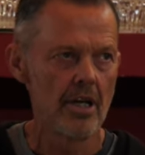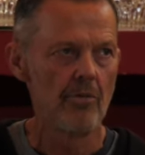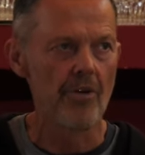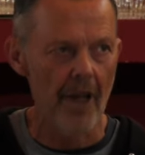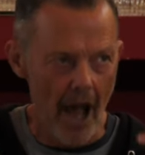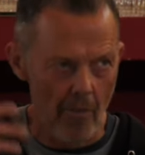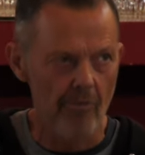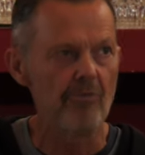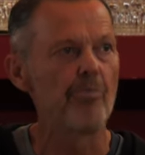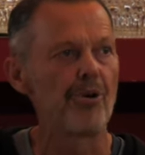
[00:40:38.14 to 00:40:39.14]

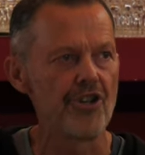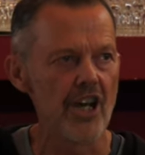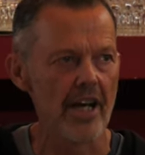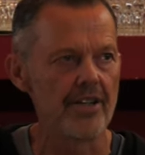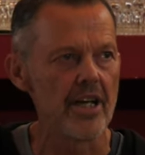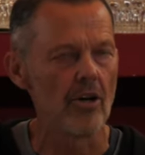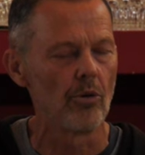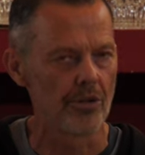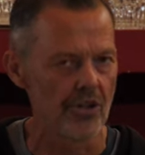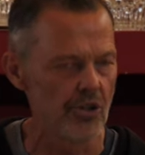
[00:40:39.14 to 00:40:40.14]
without projecting
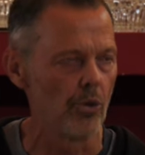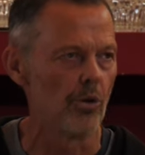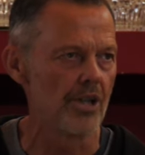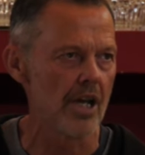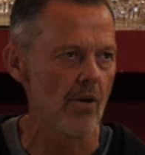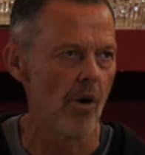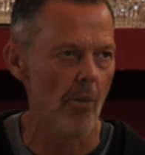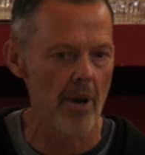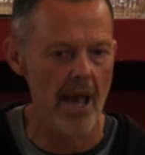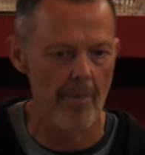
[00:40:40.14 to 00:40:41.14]
or distorting
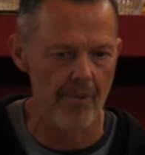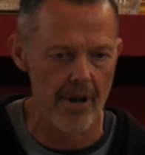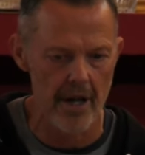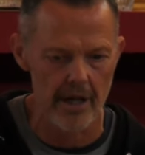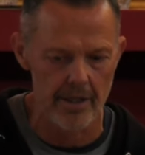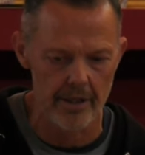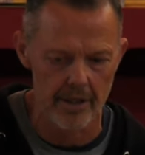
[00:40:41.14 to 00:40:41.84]
what we apprehend.